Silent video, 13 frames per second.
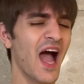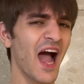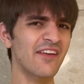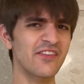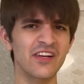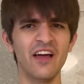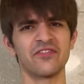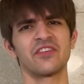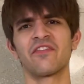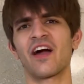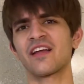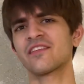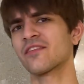I have enough
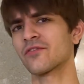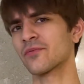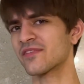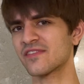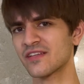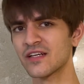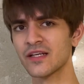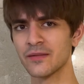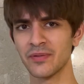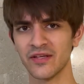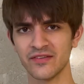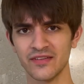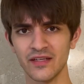devices with Siri
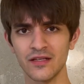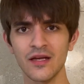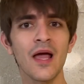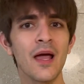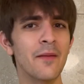built in.